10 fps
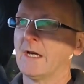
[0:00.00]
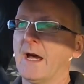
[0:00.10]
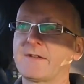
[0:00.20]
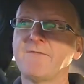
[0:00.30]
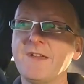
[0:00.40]

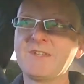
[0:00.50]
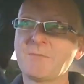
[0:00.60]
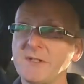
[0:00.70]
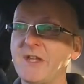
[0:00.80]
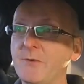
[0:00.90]
had a
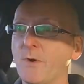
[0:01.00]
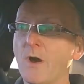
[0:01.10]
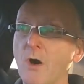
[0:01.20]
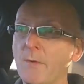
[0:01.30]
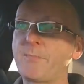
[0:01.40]
VW
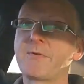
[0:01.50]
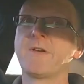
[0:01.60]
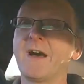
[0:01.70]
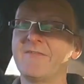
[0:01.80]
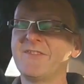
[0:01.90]
Up,
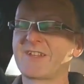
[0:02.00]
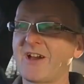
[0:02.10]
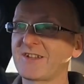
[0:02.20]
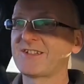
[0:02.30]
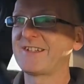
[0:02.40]
and the
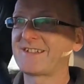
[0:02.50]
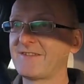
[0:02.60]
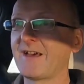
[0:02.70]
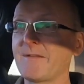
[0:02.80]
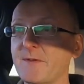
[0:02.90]
car seats in
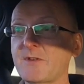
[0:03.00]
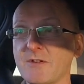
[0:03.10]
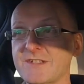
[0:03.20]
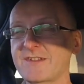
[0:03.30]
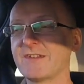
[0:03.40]
that,
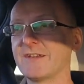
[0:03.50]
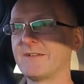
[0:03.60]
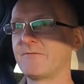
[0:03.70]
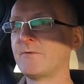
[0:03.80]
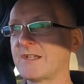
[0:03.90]
because the
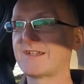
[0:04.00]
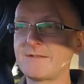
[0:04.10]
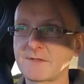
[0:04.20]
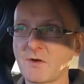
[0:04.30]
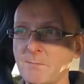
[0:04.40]
rear seat
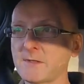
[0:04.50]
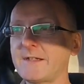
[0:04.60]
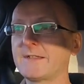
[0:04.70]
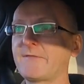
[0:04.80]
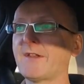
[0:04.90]
was
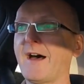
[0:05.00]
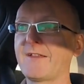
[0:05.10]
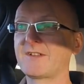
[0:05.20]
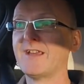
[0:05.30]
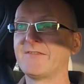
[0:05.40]
completely flat,
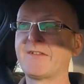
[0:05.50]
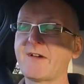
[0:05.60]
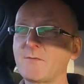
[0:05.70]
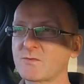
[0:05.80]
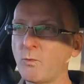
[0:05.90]
then
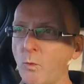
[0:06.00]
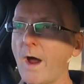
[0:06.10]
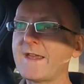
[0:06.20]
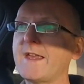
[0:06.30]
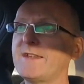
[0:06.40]
that was
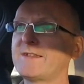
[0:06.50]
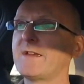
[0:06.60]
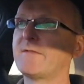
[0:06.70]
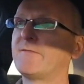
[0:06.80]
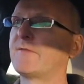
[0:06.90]
way
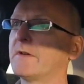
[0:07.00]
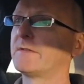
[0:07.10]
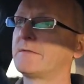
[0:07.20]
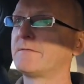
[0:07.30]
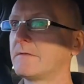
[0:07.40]
easier for
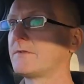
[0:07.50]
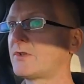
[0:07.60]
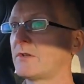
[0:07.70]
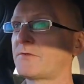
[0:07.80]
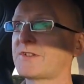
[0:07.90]

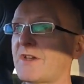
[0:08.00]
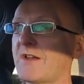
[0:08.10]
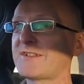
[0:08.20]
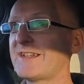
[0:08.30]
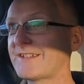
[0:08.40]
children's
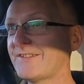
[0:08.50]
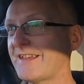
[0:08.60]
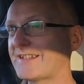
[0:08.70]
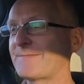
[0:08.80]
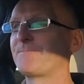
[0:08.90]
car seats than
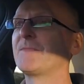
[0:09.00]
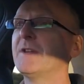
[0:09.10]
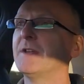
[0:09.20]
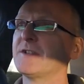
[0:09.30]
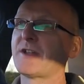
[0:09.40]
this.
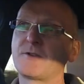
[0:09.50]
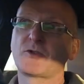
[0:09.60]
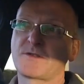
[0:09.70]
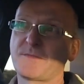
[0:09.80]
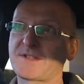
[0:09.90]
So
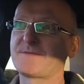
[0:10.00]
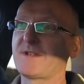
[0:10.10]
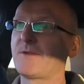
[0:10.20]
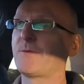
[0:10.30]
just something to be